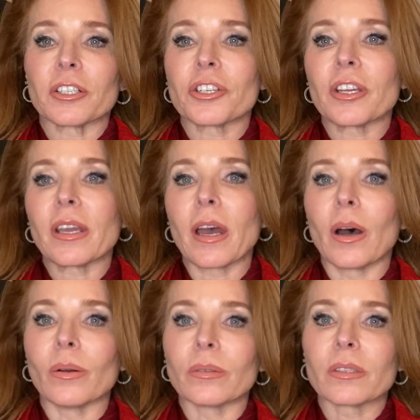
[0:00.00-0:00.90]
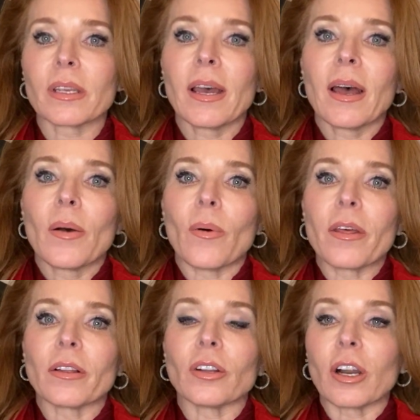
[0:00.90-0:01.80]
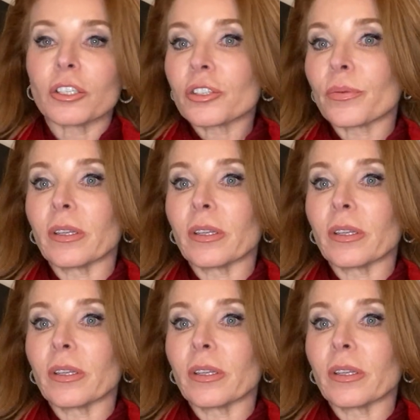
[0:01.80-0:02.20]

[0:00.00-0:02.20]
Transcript: She owns one of the largest